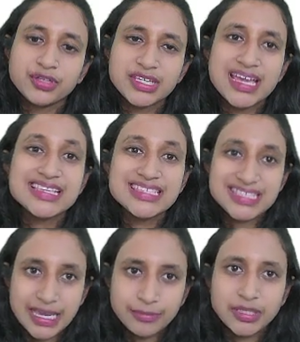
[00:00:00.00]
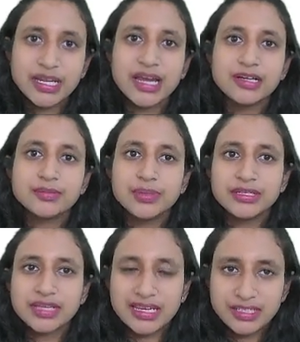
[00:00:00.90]
the enzyme that I had
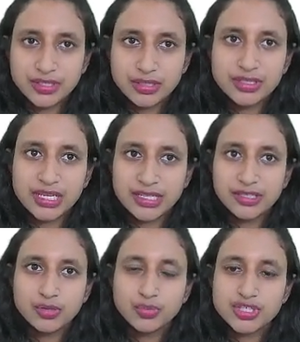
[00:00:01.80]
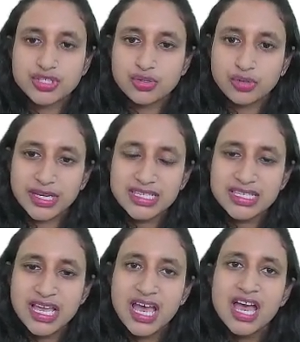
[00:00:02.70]
been telling you, which is known
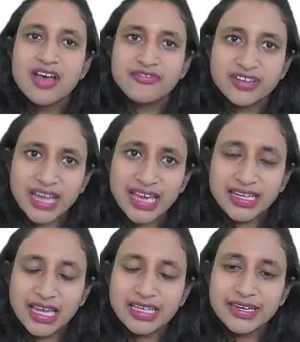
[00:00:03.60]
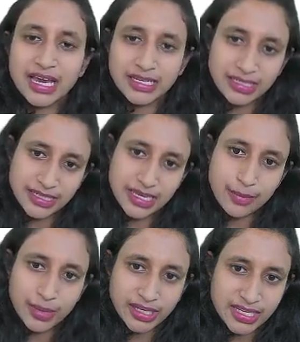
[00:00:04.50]
as phenylalanine
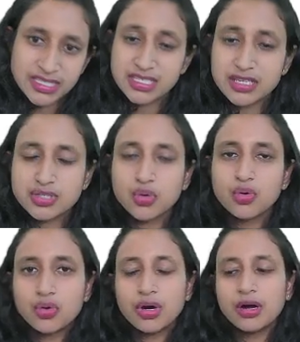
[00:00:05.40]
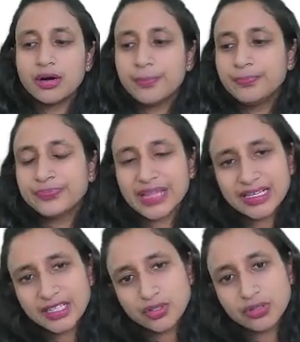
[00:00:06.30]
deaminase. So
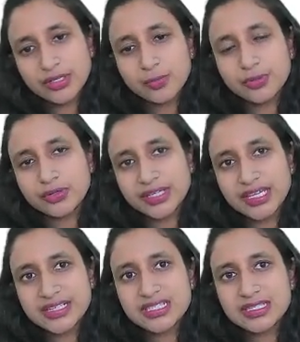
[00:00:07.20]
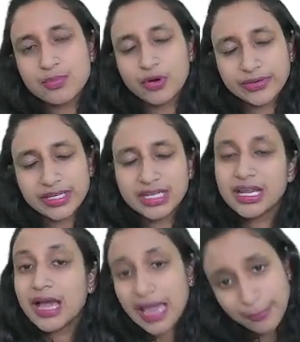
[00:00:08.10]
like I told you, Protease,
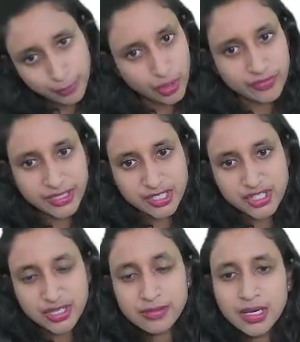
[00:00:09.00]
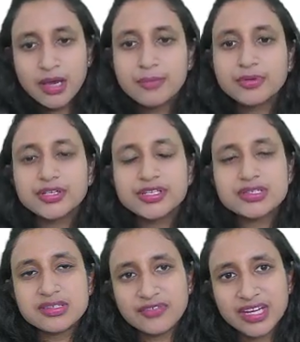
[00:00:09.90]
Morganella and Providentia
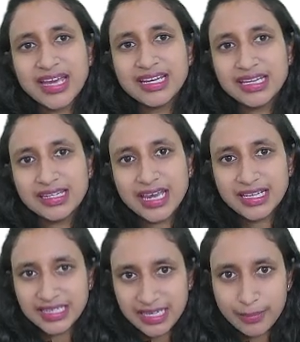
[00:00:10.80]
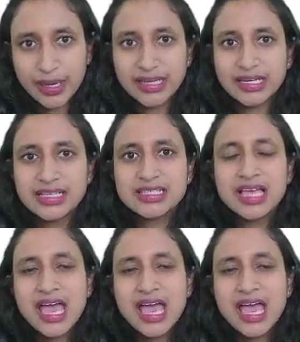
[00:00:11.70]
produce phenylalanine deaminase,